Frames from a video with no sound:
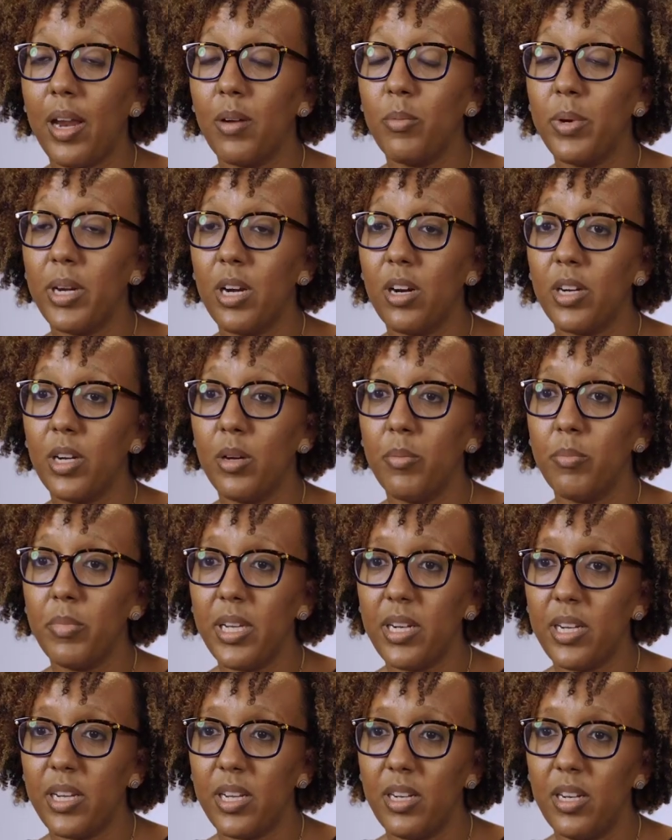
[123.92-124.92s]
And we are
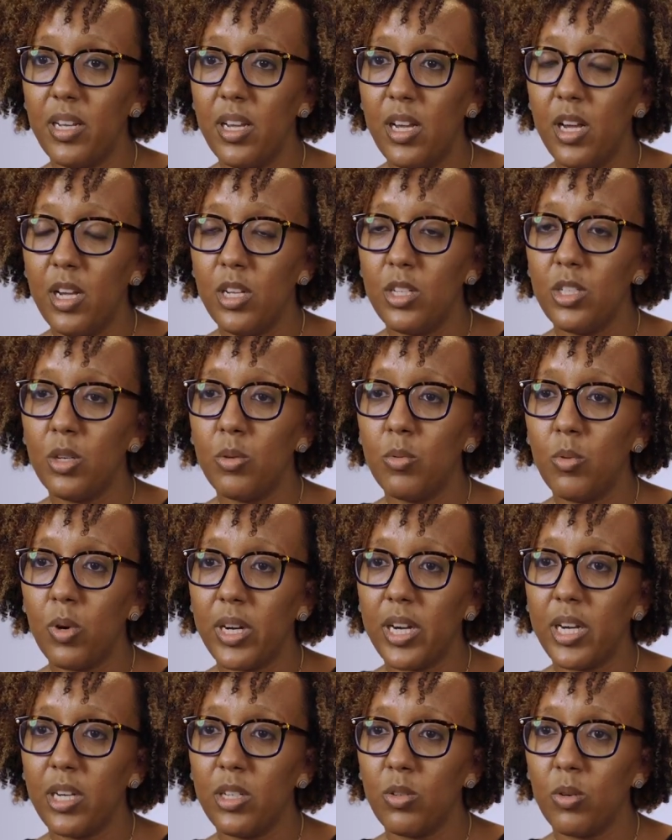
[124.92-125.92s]
committed to
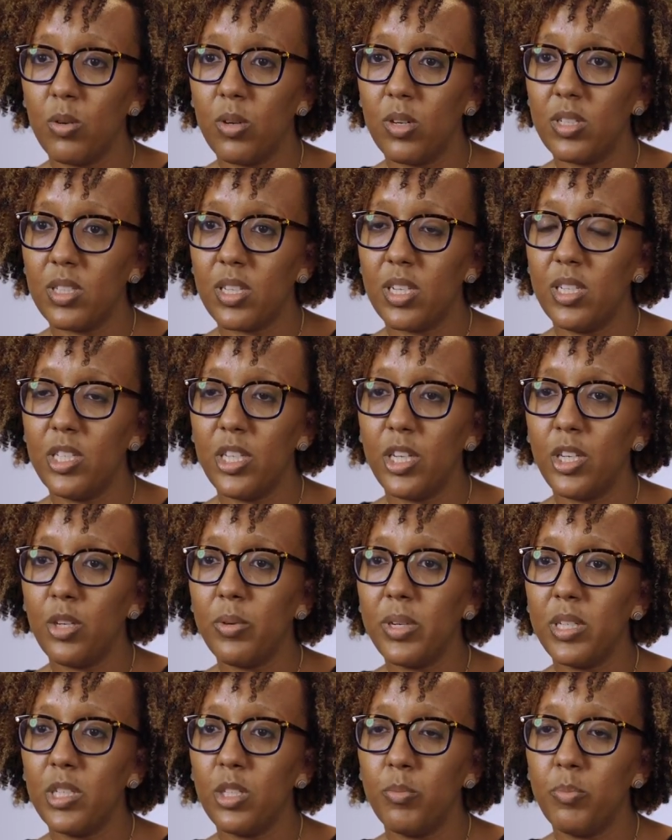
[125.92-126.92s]
working towards
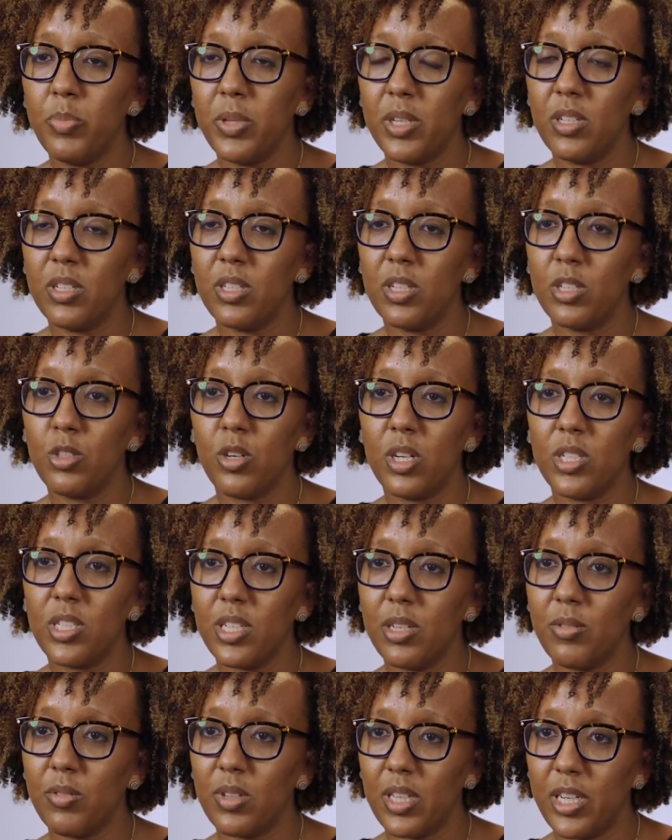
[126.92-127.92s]
continuing to build a
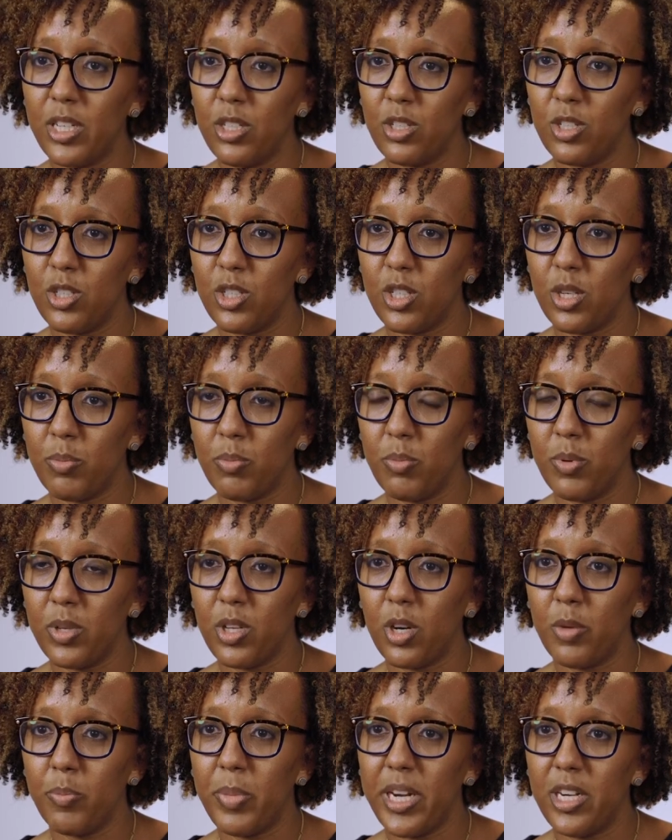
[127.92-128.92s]
trusting relationship with
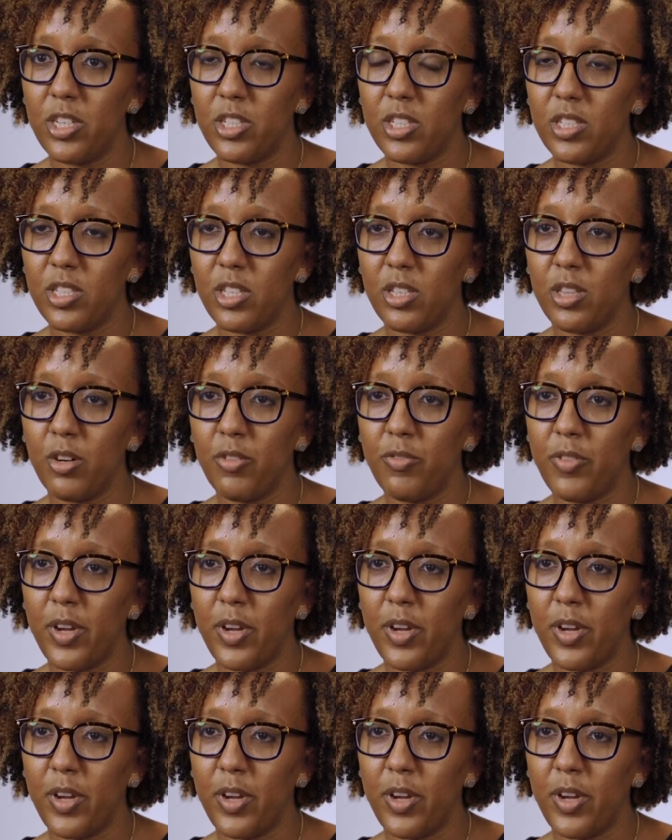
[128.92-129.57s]
our patients and their